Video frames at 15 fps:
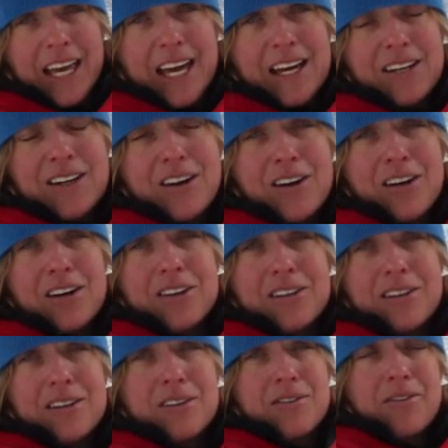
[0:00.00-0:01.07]
at are
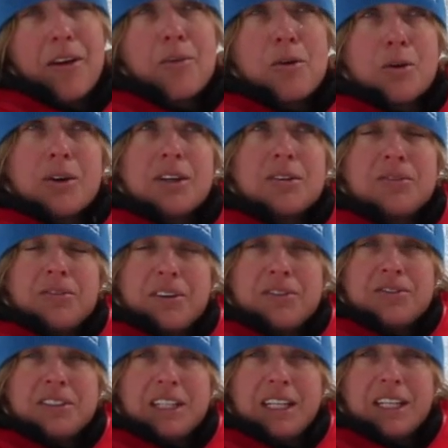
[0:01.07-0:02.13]
the February
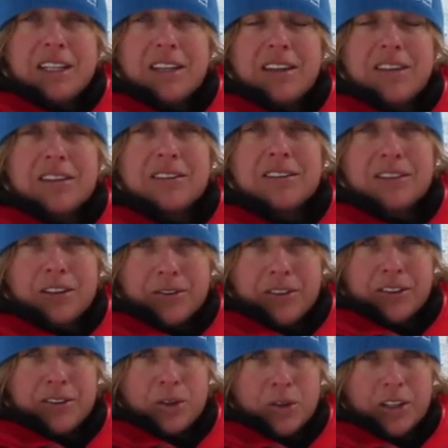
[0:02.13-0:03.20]
15th
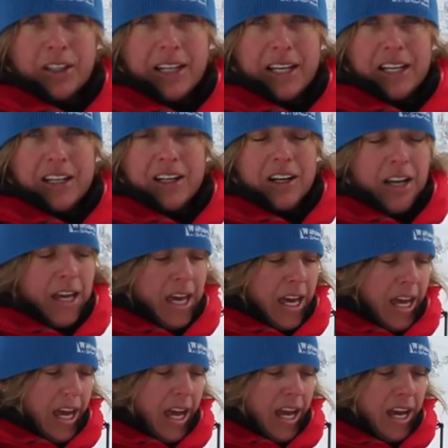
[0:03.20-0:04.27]
surface hoar layer.
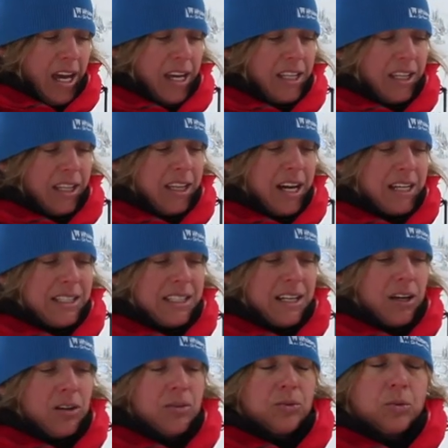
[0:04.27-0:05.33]
And that's
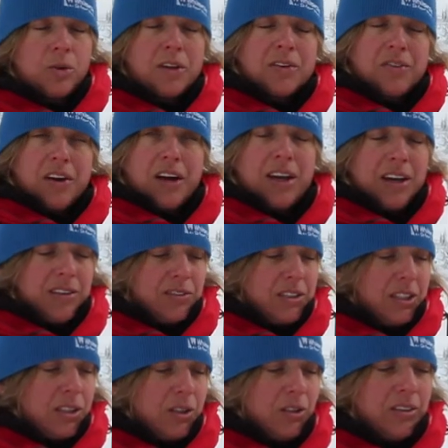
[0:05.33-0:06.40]
down 45
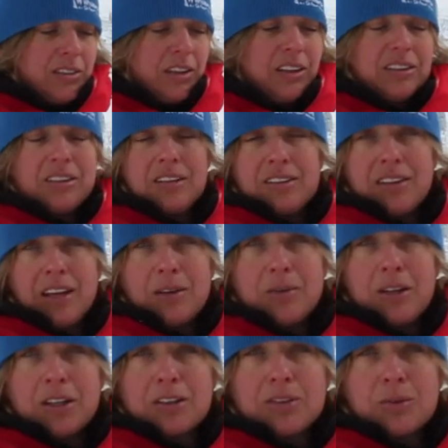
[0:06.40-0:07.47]
to 60
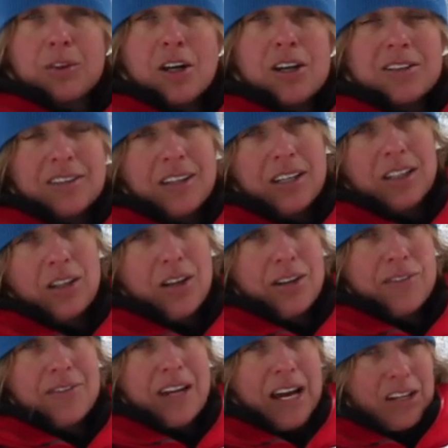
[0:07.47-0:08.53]
centimeters. We're not seeing a lot
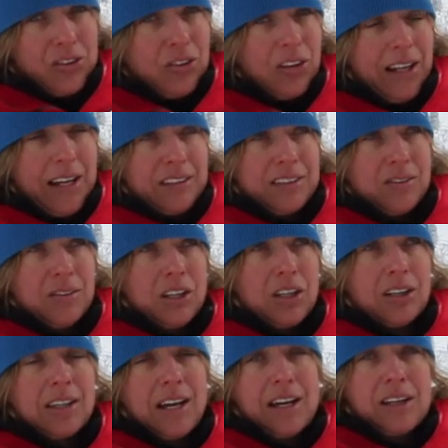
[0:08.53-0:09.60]
of natural activity
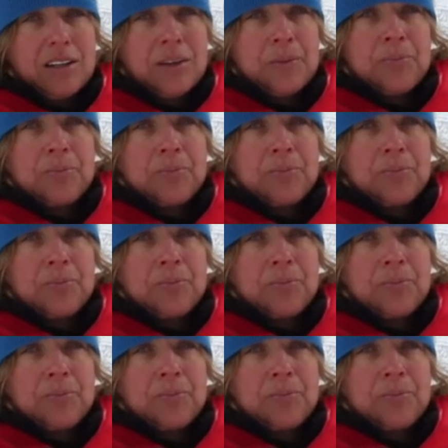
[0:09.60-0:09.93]
on that,